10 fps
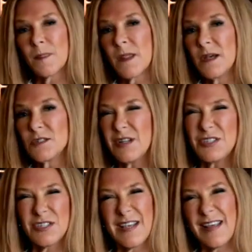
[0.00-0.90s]
So let's
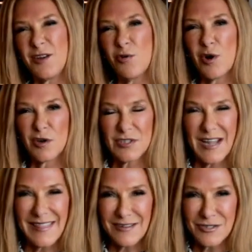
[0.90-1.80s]
just say that new car is
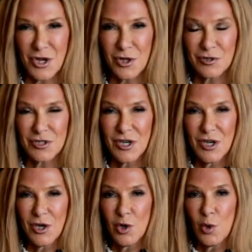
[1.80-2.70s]
$10,000.
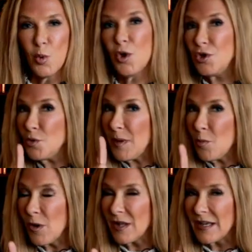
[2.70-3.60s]
Would you be
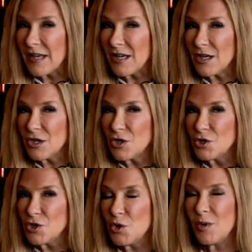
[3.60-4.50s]
willing
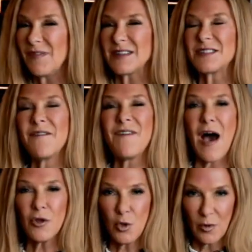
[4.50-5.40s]
to invest the
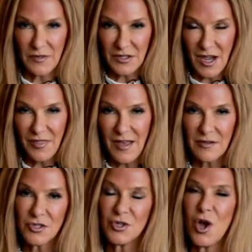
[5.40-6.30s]
value of the
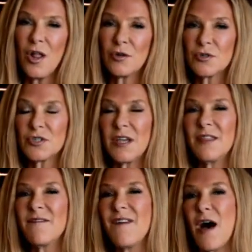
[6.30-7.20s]
$10,000 in
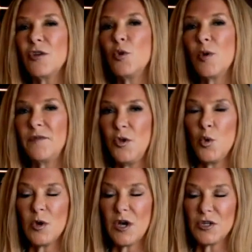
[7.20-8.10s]
the value of
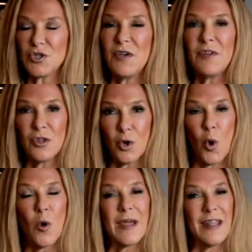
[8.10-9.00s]
you achieving the
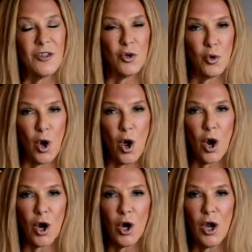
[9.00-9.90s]
goal, getting the new
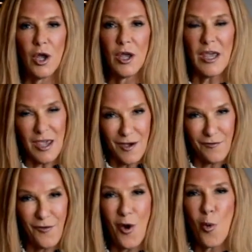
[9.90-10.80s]
car,
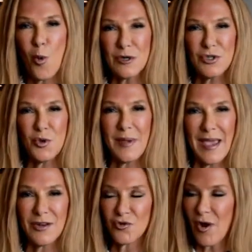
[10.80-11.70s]
if once you
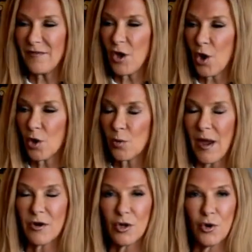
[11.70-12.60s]
began to drive the car
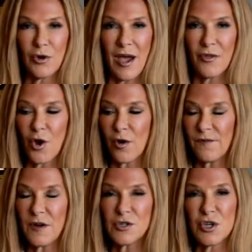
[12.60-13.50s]
around and learn how the car
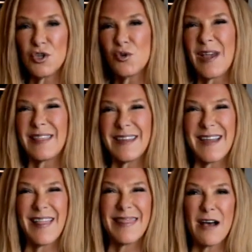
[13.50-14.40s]
functions, you'd get the
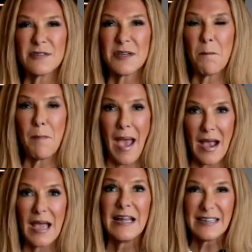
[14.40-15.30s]
10,000
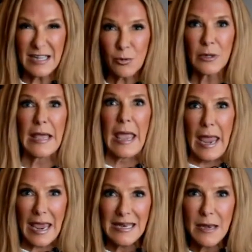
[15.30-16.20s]
back, literally
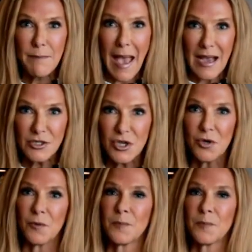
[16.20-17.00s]
handed back to you?